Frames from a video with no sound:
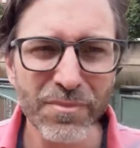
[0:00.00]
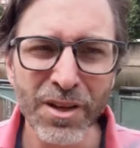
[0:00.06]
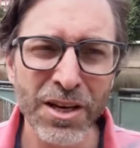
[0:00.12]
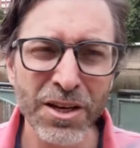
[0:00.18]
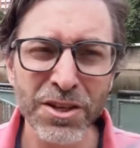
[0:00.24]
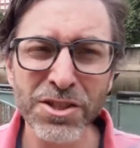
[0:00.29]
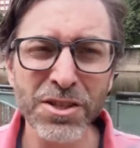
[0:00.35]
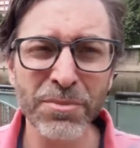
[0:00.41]

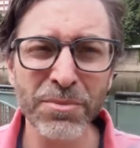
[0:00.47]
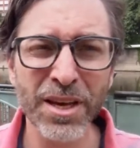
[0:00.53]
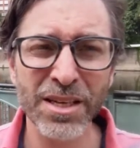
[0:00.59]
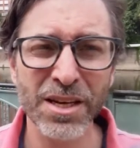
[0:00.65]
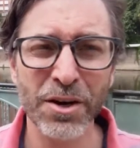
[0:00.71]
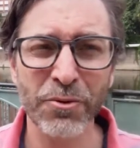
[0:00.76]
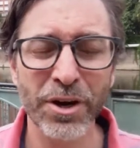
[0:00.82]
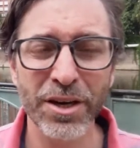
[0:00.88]
Here's some
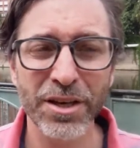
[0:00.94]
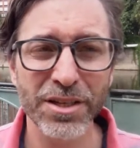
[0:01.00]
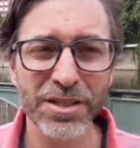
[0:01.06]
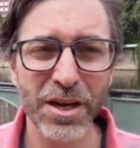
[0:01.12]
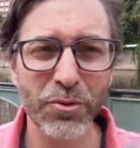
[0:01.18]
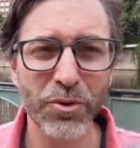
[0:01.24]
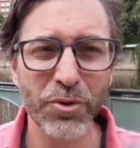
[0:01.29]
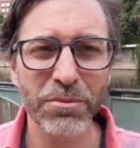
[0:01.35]
things I want you to
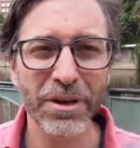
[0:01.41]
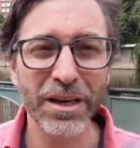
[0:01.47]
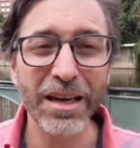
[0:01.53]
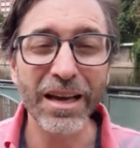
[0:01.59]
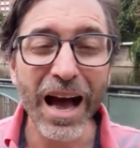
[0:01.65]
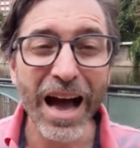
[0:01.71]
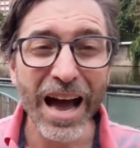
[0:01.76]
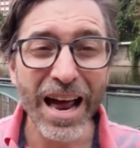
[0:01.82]
say with me
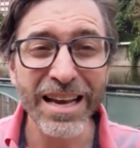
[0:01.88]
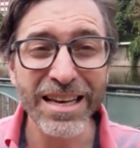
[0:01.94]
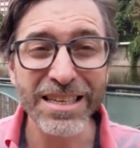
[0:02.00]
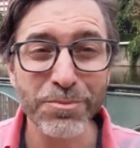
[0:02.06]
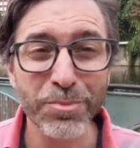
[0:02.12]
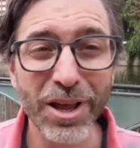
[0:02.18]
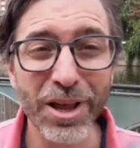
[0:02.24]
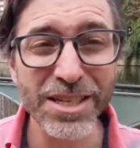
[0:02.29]
God
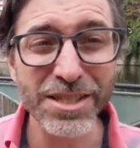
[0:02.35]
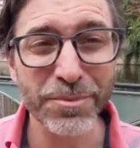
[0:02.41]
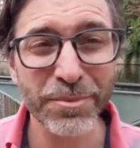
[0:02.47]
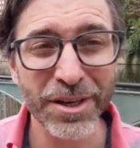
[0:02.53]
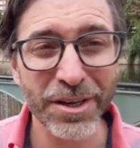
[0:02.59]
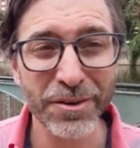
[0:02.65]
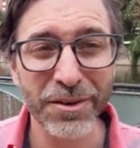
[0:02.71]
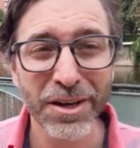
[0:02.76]
has blessed
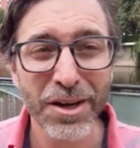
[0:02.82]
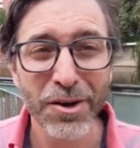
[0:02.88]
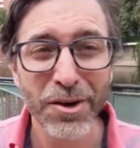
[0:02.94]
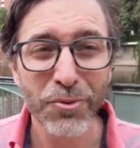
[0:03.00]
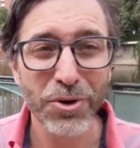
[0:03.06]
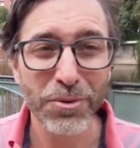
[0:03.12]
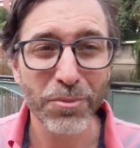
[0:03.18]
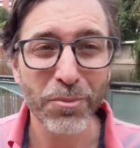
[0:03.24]
me
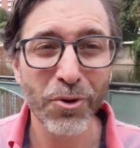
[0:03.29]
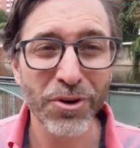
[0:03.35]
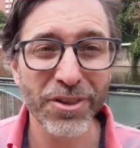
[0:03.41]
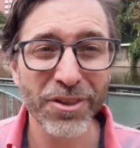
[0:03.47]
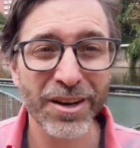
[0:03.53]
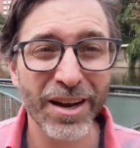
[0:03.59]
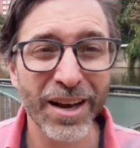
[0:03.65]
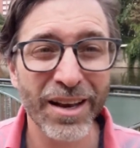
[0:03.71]
with
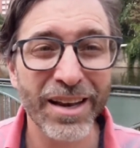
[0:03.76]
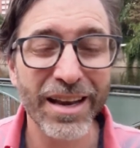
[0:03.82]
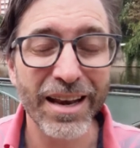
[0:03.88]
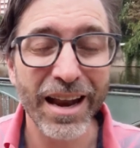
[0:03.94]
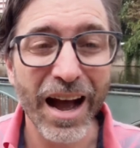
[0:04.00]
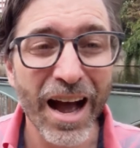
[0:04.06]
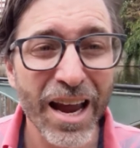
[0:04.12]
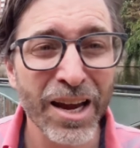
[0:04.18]
more than I
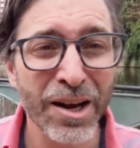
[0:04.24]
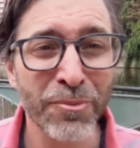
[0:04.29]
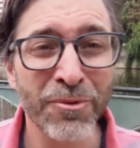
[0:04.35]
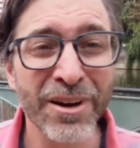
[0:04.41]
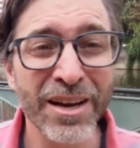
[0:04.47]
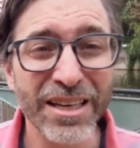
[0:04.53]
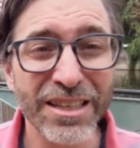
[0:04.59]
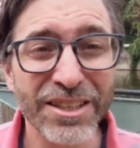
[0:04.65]
need. I
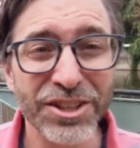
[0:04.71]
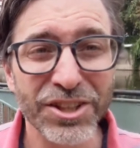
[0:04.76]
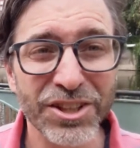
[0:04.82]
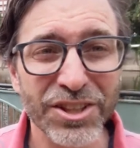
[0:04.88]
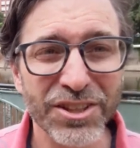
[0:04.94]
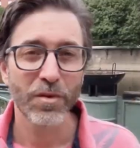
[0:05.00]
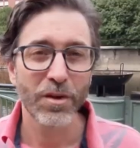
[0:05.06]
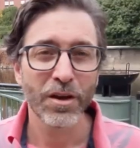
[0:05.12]
am
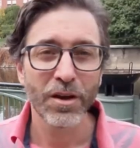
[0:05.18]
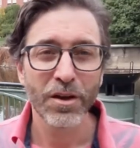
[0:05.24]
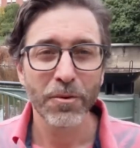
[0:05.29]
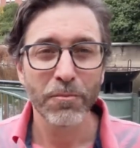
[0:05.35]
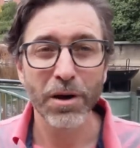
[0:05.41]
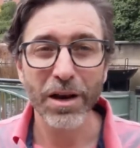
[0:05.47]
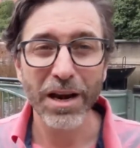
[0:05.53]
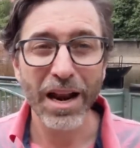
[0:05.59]
rich,
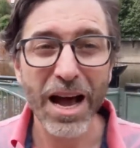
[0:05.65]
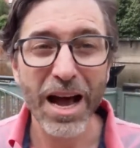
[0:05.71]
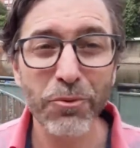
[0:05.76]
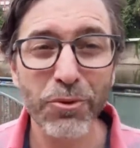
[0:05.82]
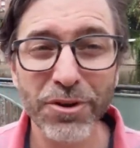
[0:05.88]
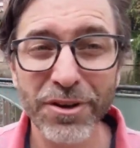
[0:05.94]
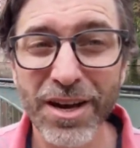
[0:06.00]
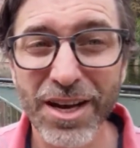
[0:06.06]
but
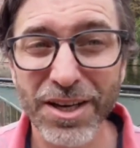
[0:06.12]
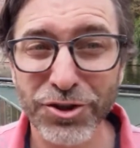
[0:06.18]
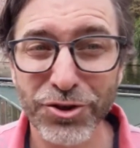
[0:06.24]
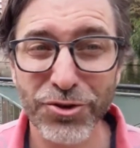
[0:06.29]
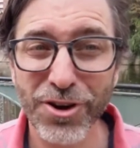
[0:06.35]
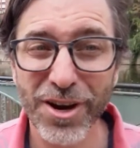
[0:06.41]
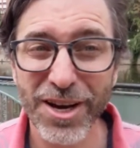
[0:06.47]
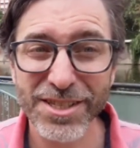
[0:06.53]
I will not
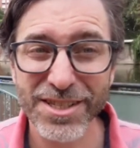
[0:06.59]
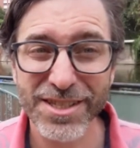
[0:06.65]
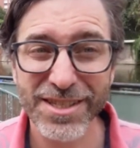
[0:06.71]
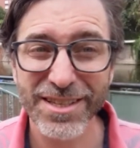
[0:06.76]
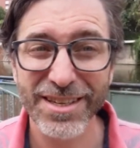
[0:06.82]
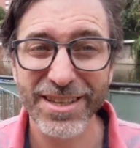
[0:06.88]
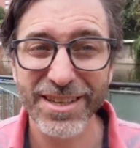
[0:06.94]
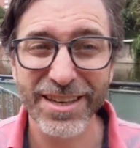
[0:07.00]

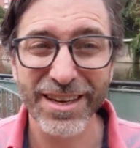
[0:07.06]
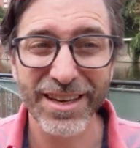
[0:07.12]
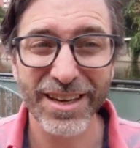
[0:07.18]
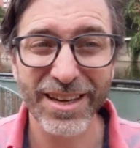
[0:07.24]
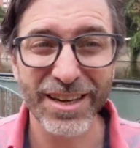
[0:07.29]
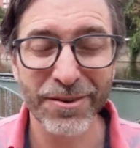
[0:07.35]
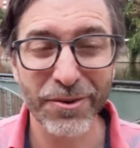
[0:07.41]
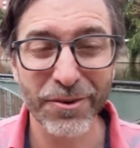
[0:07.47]
trust
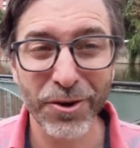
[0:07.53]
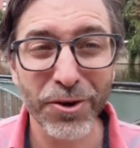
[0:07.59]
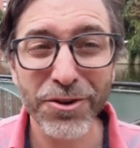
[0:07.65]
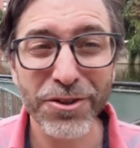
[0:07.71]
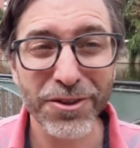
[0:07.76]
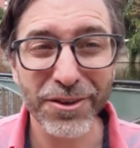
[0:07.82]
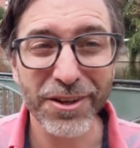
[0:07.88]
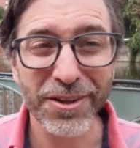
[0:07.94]
in
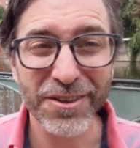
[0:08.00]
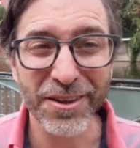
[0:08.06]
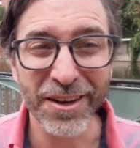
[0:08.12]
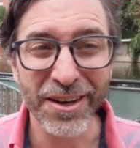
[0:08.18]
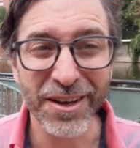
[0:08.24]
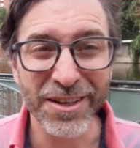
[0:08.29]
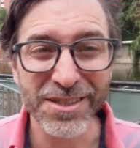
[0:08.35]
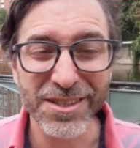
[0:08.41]
earthly
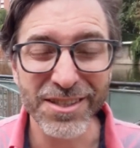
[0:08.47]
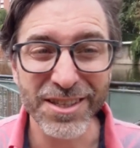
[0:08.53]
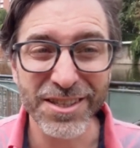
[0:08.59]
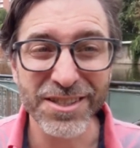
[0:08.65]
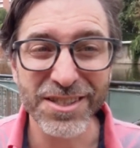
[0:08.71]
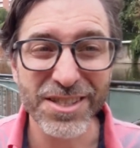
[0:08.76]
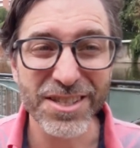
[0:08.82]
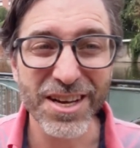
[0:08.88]
things
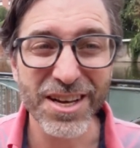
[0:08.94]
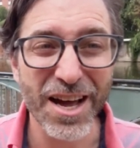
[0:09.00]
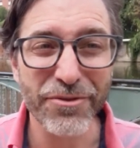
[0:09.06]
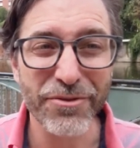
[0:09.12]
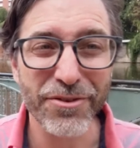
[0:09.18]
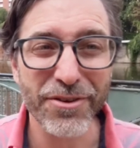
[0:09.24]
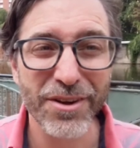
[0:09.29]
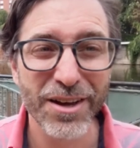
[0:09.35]
and
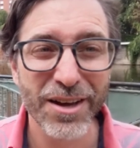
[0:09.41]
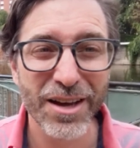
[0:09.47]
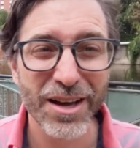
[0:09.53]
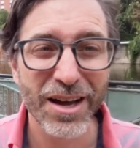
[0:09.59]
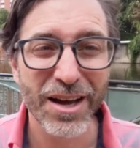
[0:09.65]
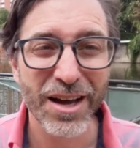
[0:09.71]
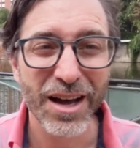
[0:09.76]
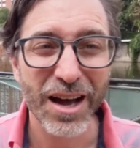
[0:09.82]
stuff.
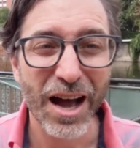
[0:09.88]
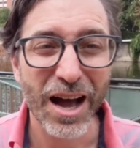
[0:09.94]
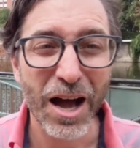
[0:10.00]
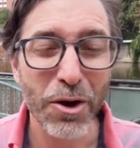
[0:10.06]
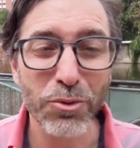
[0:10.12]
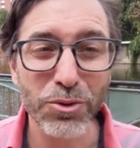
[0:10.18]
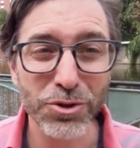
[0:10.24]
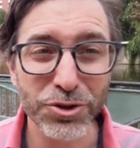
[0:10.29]

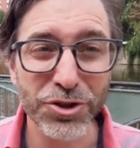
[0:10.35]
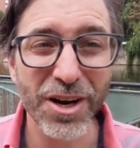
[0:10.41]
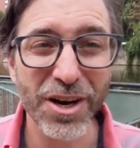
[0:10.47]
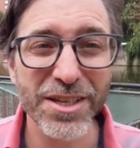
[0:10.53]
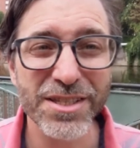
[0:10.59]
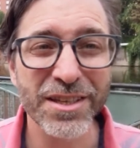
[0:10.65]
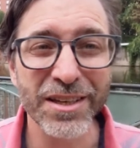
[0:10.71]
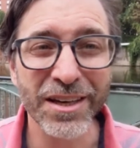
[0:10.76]
I will
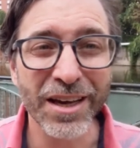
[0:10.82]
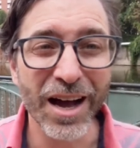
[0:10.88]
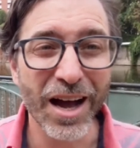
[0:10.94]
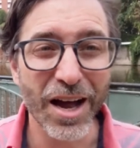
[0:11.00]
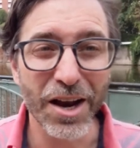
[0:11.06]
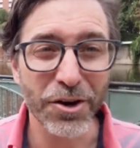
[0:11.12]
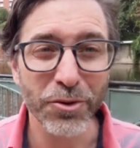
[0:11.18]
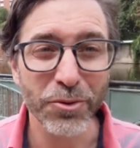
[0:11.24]
trust in
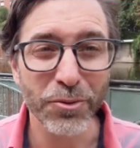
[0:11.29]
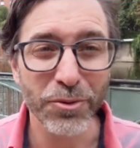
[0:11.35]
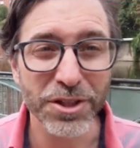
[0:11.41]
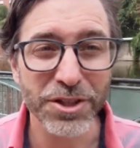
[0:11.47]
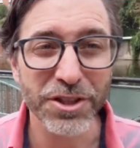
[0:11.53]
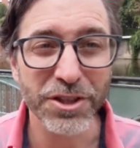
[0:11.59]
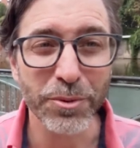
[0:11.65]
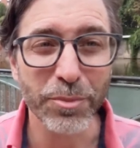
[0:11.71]
God who
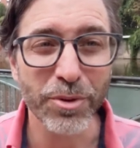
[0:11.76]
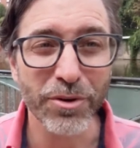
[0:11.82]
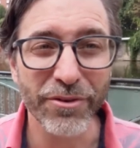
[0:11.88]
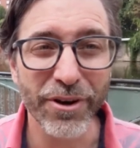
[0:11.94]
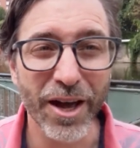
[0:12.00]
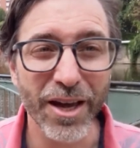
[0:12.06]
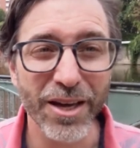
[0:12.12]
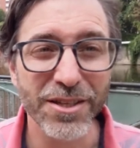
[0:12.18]
richly
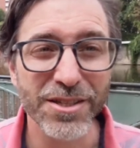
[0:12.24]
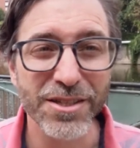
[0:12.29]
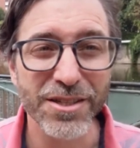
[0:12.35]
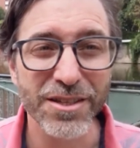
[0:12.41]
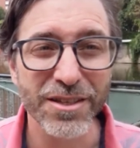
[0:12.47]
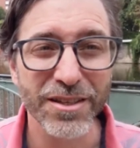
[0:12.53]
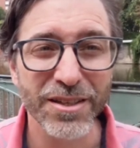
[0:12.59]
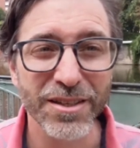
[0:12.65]

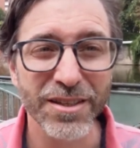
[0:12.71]
provides.